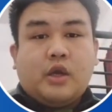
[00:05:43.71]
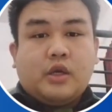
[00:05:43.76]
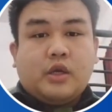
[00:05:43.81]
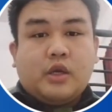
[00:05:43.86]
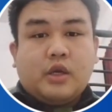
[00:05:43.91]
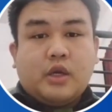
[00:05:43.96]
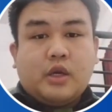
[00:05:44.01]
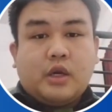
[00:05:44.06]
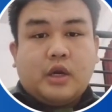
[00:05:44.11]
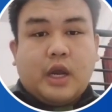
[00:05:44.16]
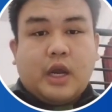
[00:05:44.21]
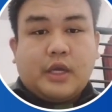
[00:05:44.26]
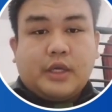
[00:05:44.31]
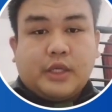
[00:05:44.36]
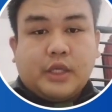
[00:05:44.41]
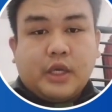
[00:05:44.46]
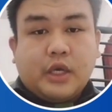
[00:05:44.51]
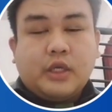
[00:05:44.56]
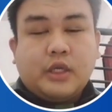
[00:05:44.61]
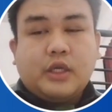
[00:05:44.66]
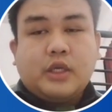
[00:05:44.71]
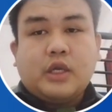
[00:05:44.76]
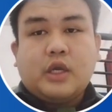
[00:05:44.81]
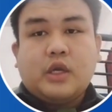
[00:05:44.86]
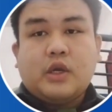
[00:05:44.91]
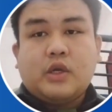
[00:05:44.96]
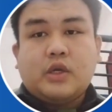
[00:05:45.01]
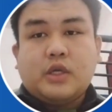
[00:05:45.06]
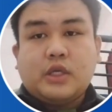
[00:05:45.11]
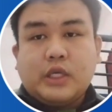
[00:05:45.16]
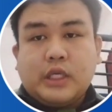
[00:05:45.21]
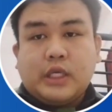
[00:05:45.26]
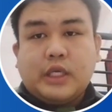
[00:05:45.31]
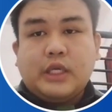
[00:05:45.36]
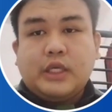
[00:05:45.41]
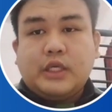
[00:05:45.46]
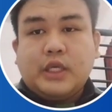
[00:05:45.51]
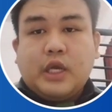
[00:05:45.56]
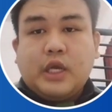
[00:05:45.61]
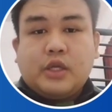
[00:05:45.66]
thickness
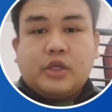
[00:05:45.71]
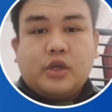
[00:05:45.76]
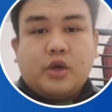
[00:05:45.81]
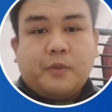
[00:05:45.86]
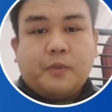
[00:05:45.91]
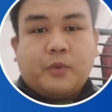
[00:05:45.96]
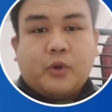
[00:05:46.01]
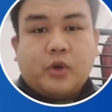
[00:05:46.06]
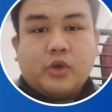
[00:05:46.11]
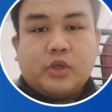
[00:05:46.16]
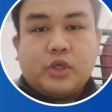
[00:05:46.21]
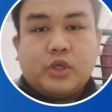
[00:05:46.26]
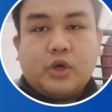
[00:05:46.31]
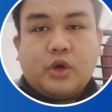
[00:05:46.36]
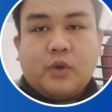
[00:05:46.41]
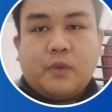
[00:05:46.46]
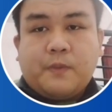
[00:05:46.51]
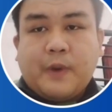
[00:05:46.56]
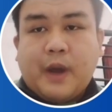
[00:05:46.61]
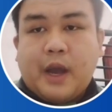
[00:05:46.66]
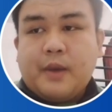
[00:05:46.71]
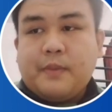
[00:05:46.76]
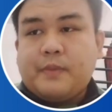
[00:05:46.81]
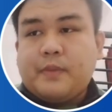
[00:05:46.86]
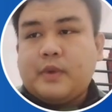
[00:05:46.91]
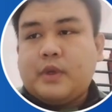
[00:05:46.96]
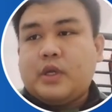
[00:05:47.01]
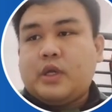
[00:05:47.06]
is 0.05.